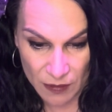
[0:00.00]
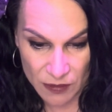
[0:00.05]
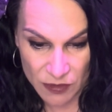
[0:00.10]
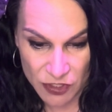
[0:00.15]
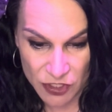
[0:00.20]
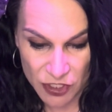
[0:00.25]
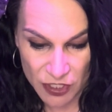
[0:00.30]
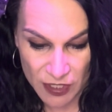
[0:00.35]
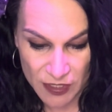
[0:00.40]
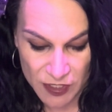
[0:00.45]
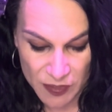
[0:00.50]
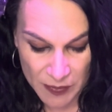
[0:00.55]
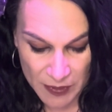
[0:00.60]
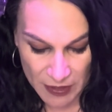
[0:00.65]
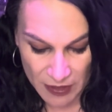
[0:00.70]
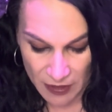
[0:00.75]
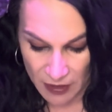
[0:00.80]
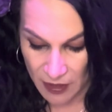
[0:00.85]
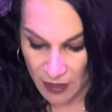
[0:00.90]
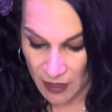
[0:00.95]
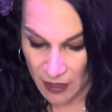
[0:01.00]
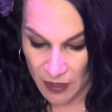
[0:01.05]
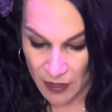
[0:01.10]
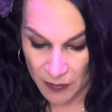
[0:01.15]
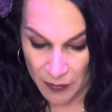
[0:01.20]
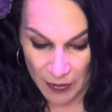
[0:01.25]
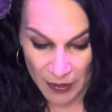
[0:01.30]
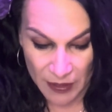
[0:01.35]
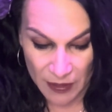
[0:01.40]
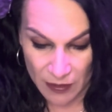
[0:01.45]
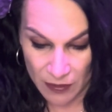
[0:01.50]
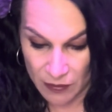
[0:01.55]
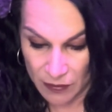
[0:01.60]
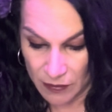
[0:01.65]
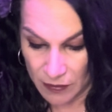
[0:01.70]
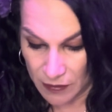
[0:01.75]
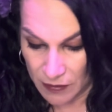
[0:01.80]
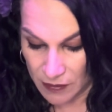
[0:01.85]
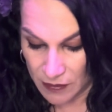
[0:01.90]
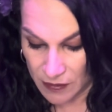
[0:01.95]
Judgment, King of
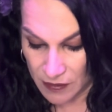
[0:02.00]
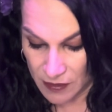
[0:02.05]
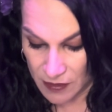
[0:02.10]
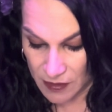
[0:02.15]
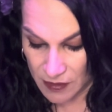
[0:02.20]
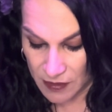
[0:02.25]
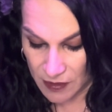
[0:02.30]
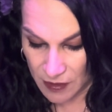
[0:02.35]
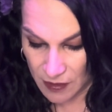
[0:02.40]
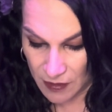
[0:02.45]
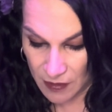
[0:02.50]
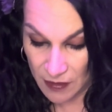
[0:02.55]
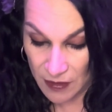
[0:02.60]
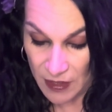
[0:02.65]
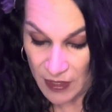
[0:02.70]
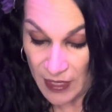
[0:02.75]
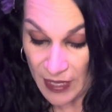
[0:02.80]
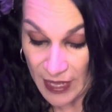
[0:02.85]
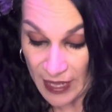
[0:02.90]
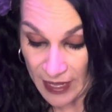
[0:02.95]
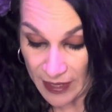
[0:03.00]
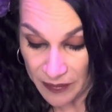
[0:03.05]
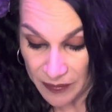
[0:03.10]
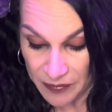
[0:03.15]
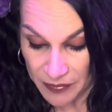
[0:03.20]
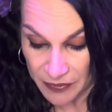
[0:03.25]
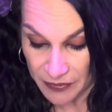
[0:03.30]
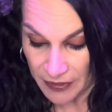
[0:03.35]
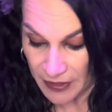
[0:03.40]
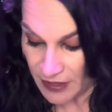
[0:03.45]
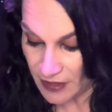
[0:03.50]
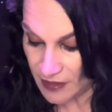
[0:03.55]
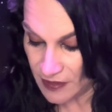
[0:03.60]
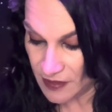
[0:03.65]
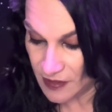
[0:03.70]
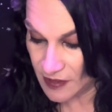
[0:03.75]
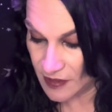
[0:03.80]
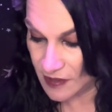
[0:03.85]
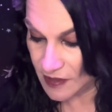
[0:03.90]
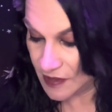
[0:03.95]
Pentacles, the
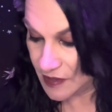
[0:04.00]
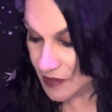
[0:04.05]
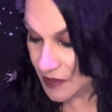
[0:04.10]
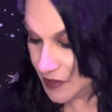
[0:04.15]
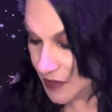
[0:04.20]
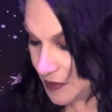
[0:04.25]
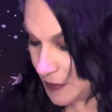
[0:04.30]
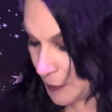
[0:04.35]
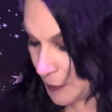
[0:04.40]
Empress.